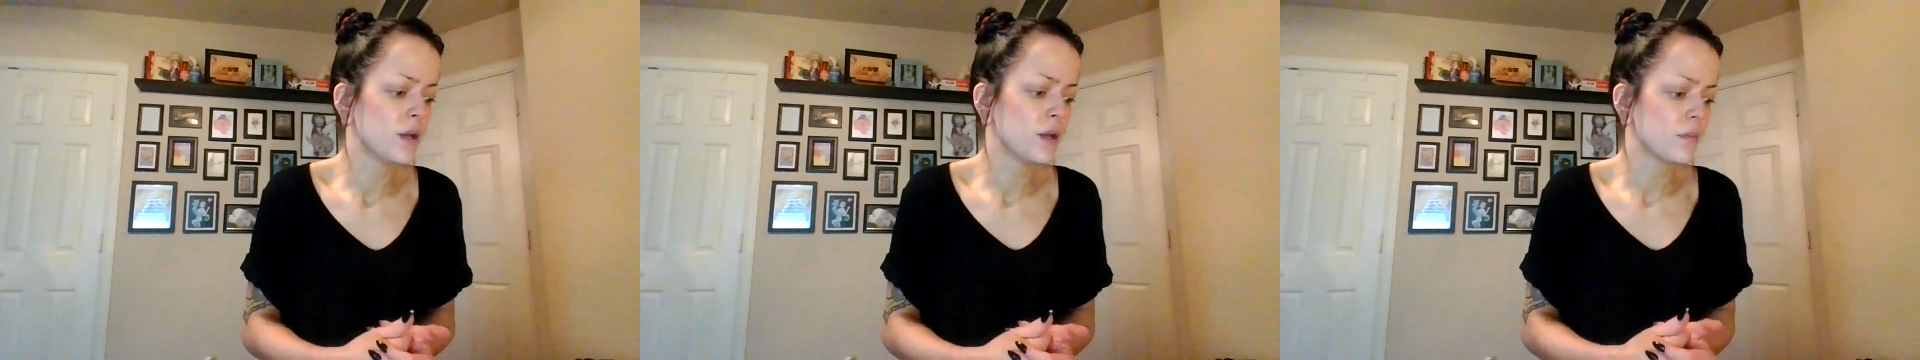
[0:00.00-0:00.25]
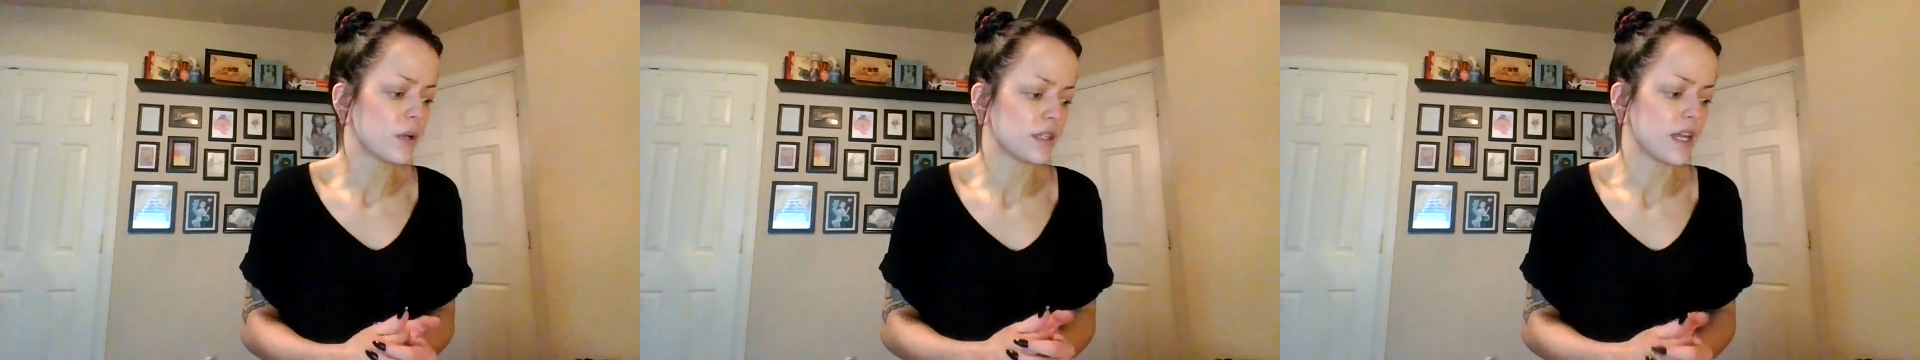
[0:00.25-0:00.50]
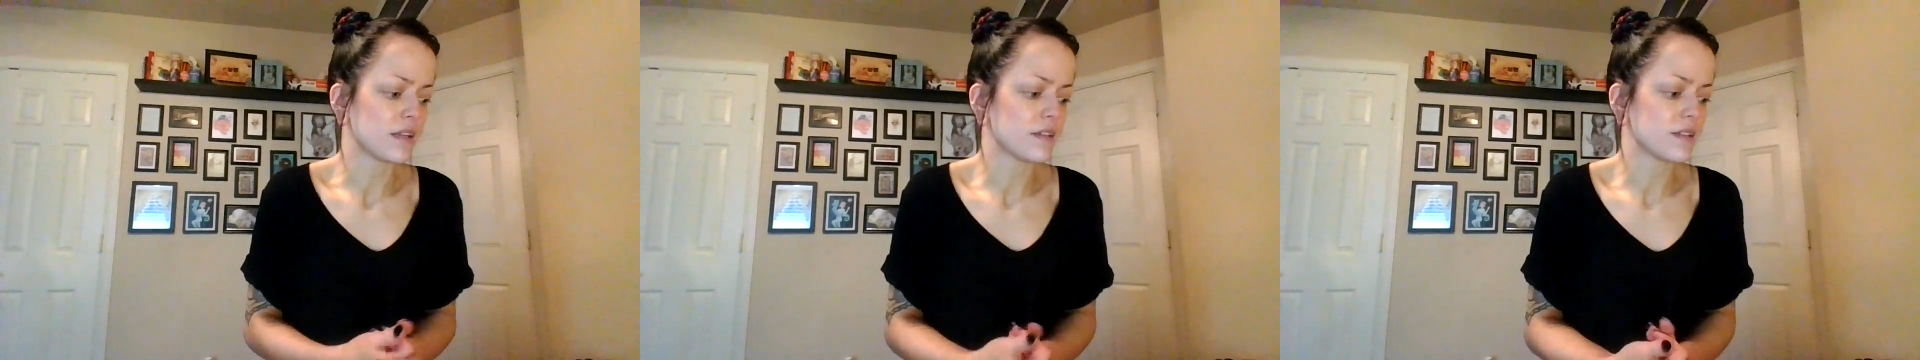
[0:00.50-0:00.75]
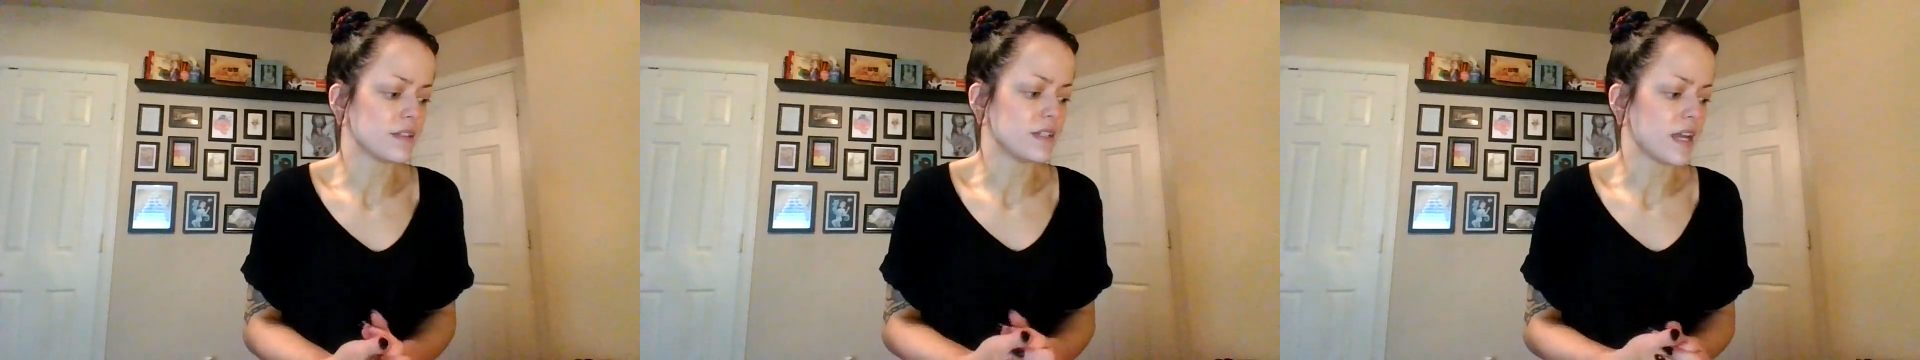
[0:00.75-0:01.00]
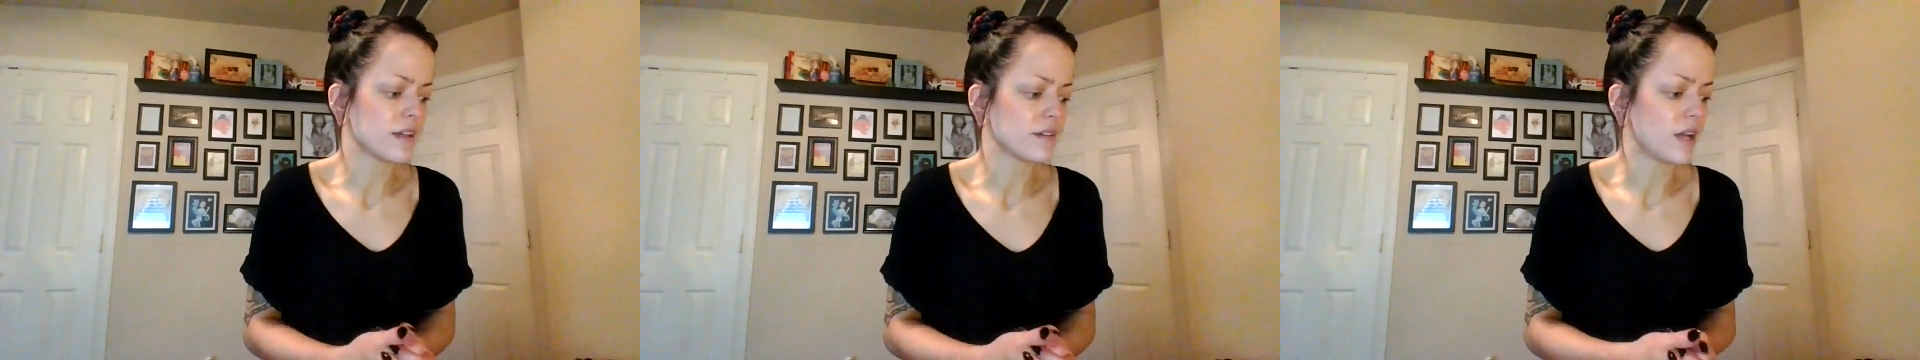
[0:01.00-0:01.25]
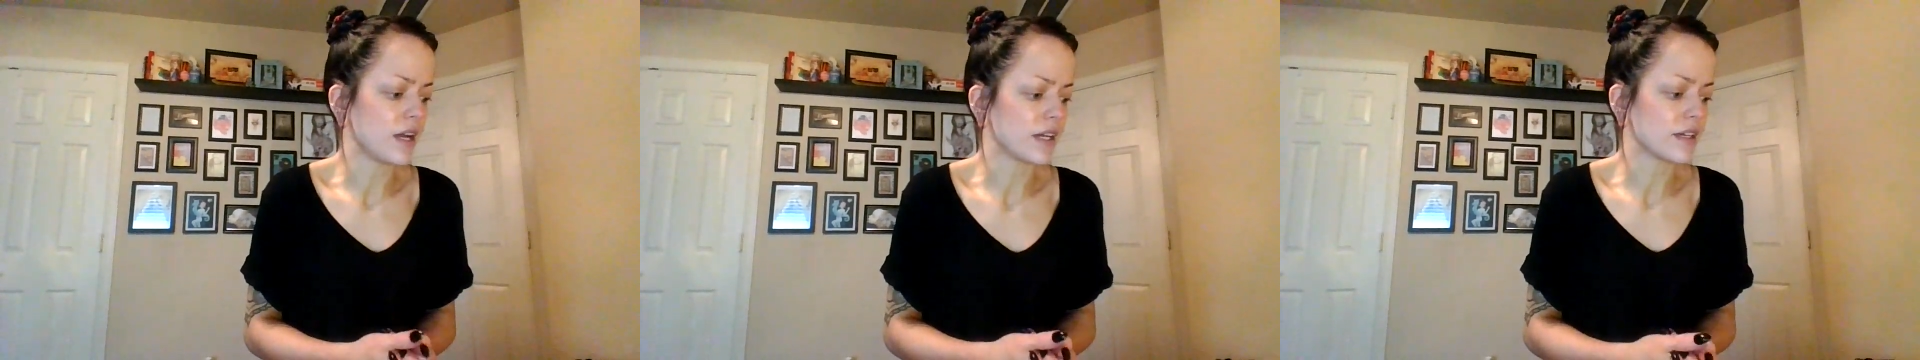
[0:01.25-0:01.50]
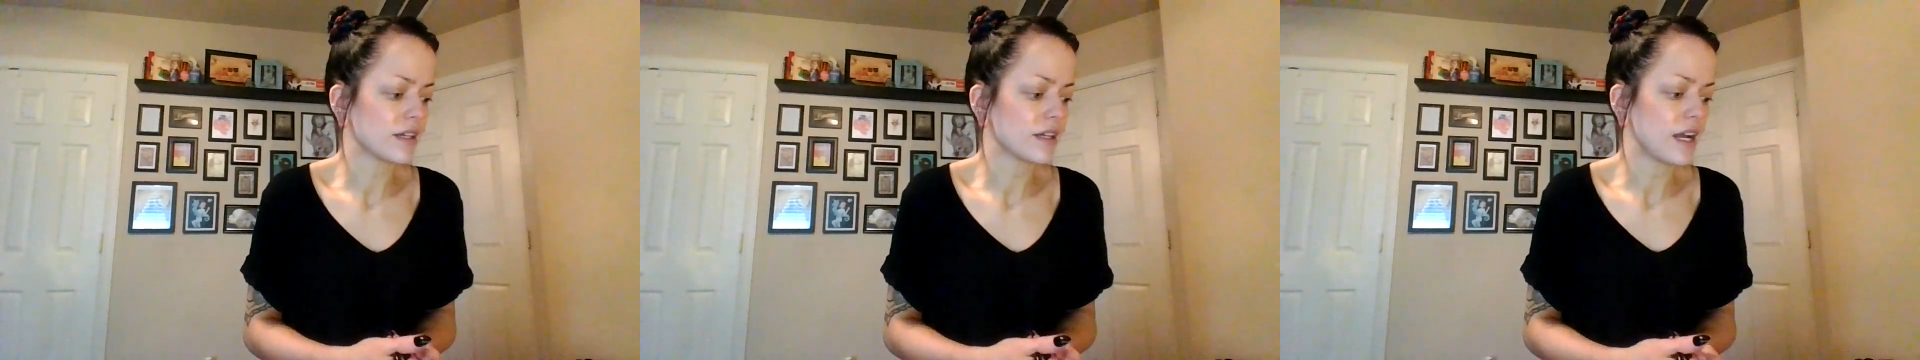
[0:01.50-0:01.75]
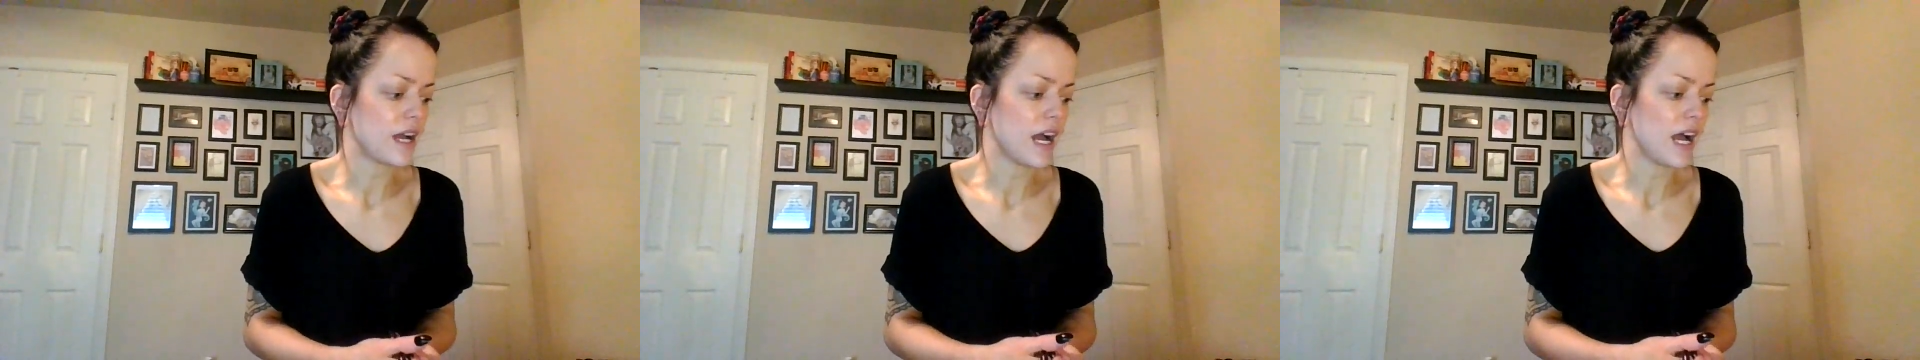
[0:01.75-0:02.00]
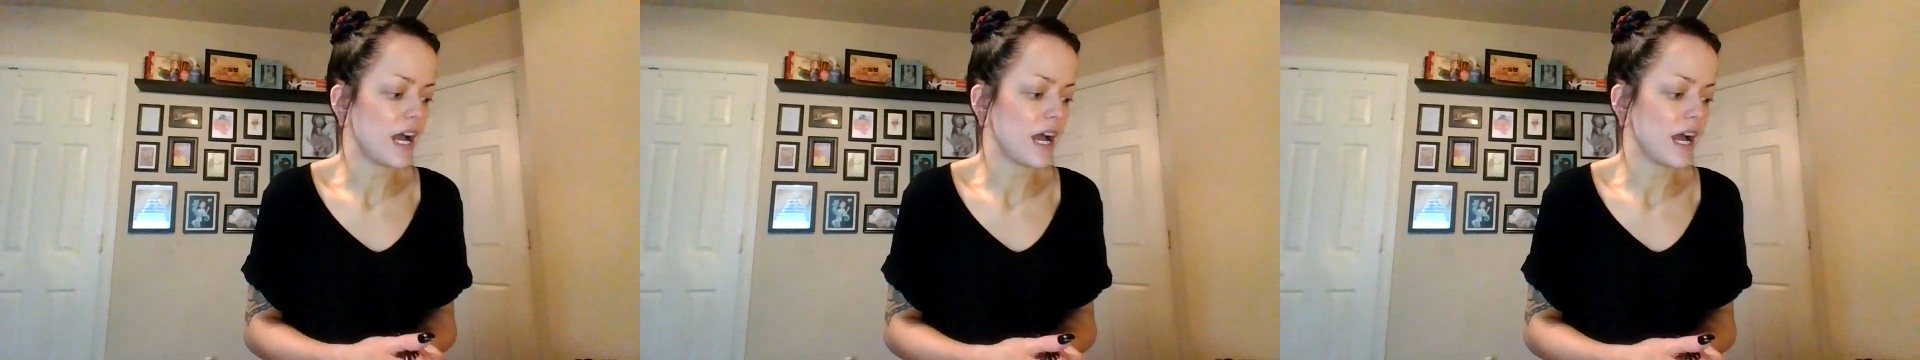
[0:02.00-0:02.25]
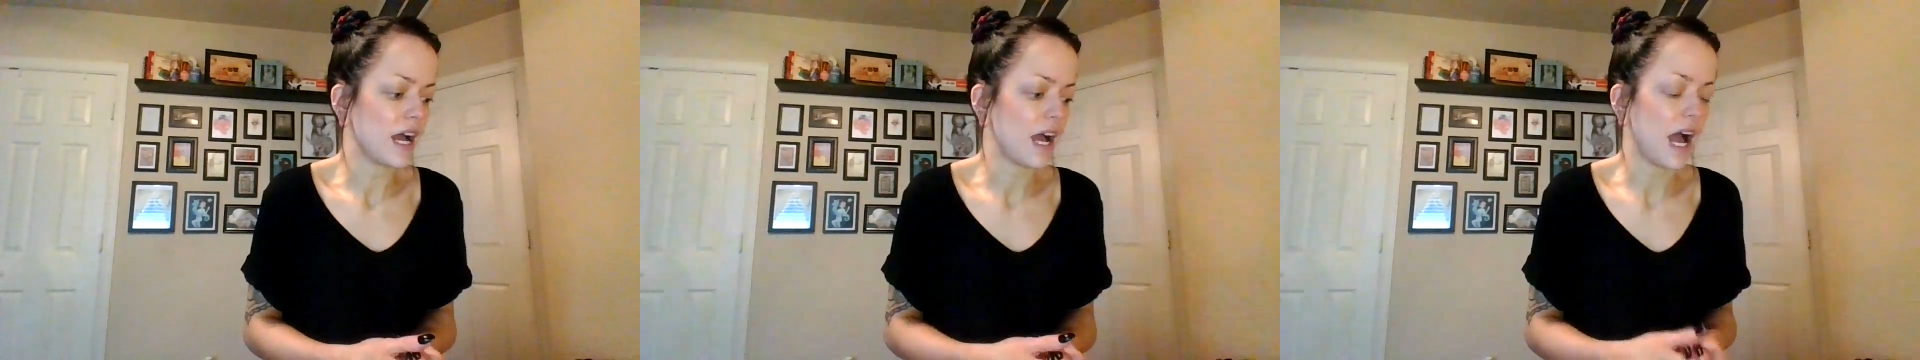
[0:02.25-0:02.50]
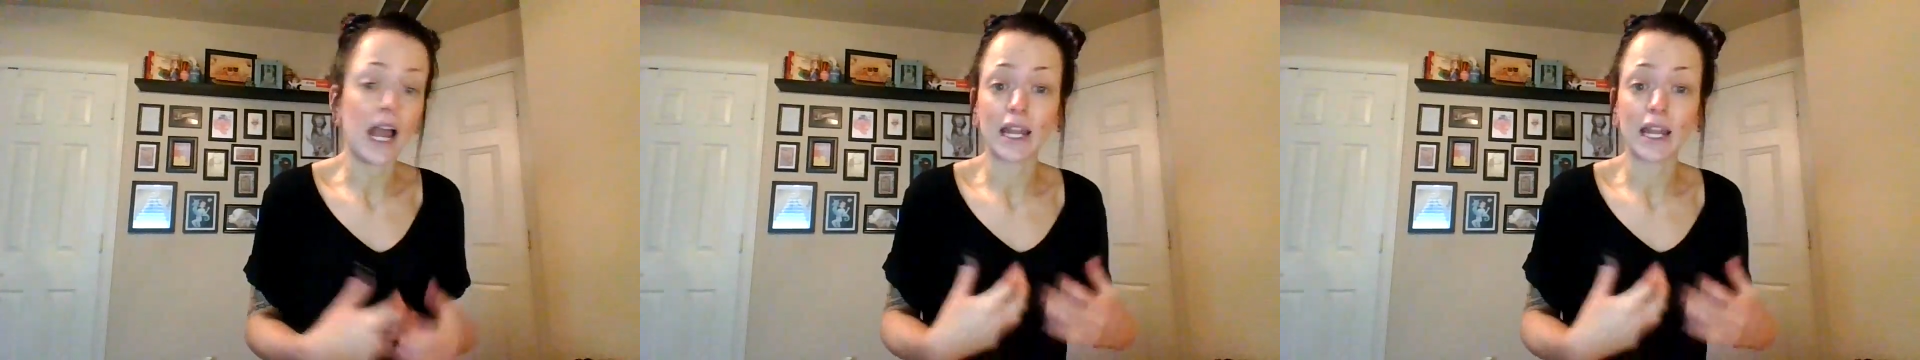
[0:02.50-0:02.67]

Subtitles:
But at the end of the day, like, I